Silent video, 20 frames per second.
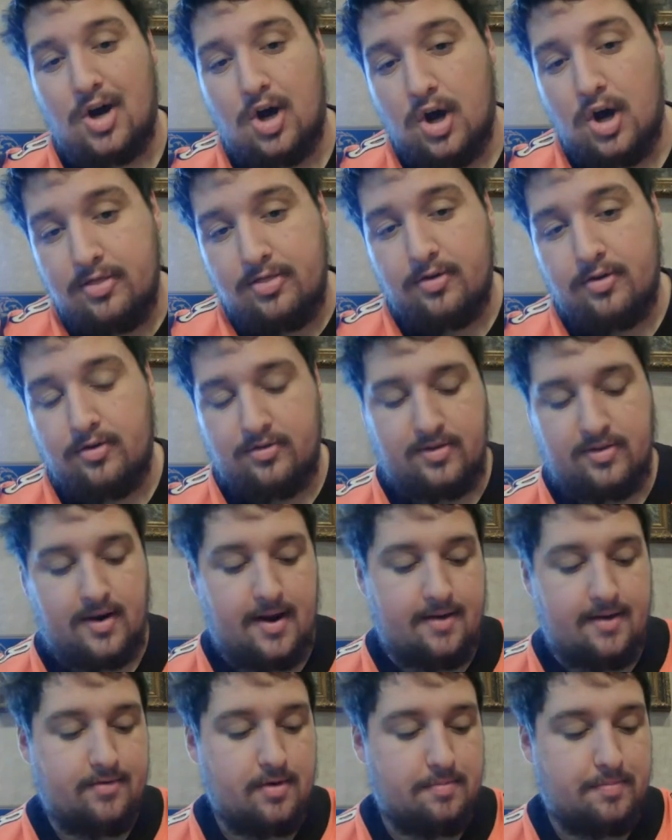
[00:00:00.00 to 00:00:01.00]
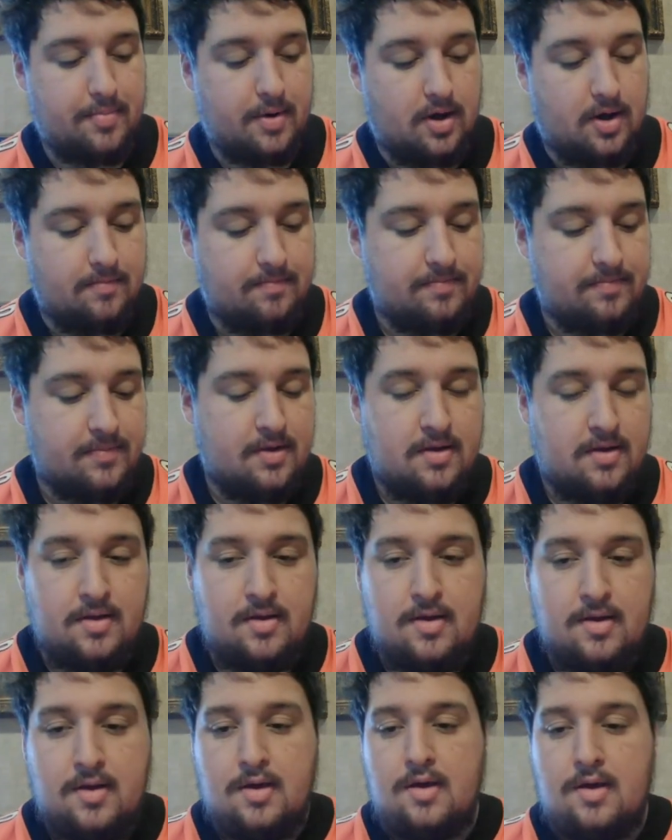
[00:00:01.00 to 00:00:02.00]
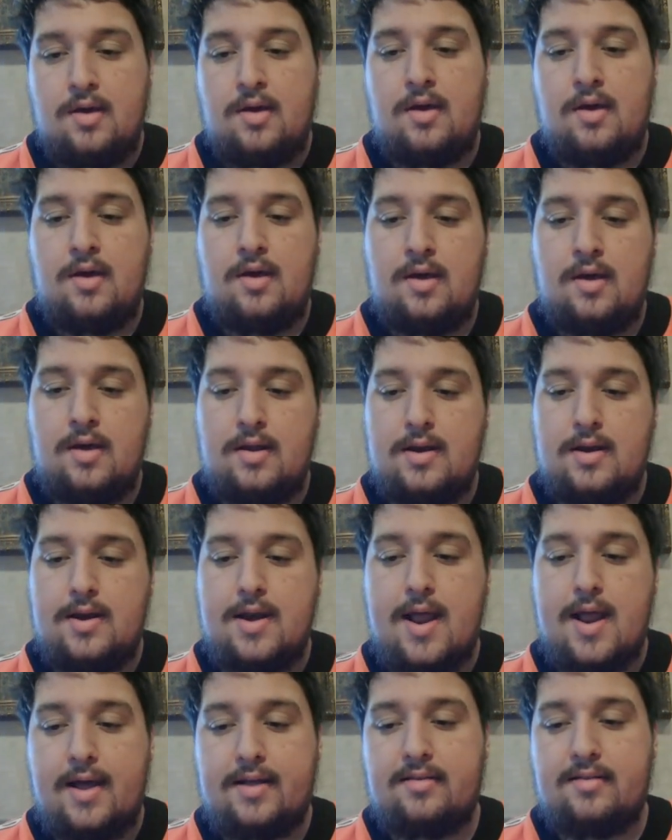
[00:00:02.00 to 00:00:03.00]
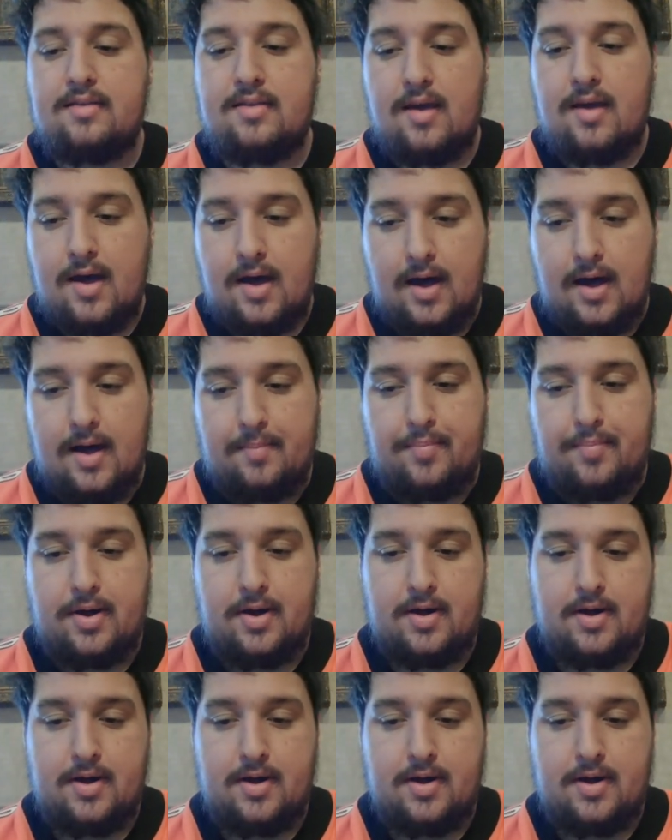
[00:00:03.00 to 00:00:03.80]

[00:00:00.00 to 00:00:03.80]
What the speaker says: on Thursday Night Football. Next up,